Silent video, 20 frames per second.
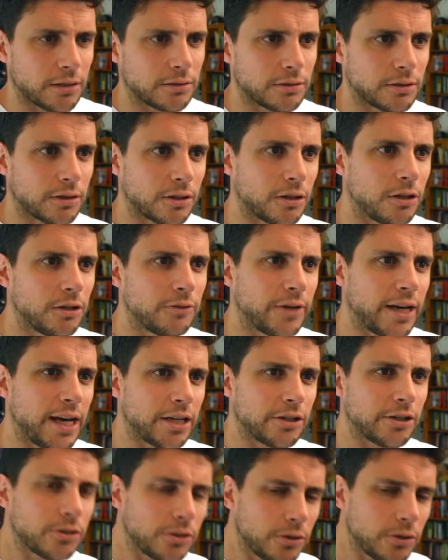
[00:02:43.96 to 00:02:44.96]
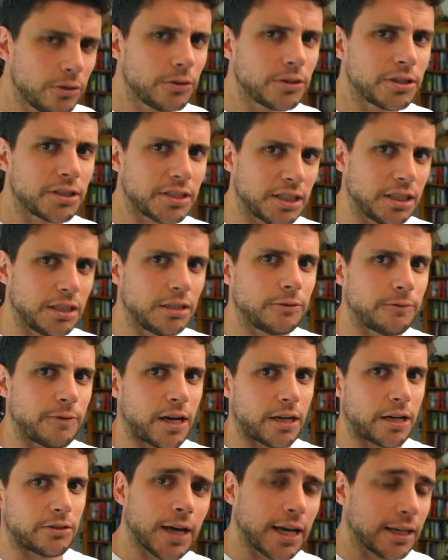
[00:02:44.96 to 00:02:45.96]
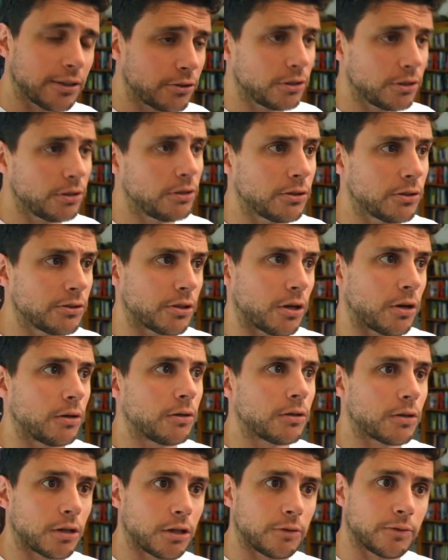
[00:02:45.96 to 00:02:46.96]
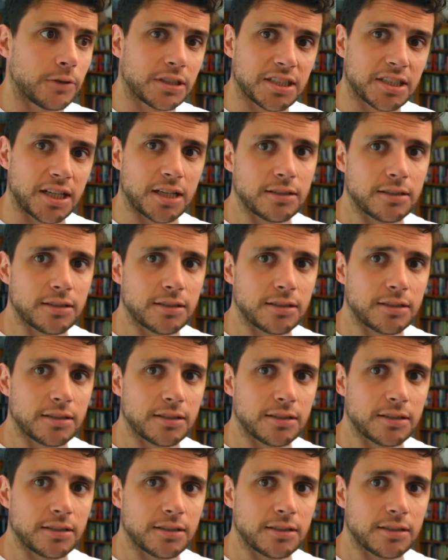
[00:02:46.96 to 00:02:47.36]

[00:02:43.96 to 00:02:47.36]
Clover had a huge cheese factory, and 2 years ago, Clover shut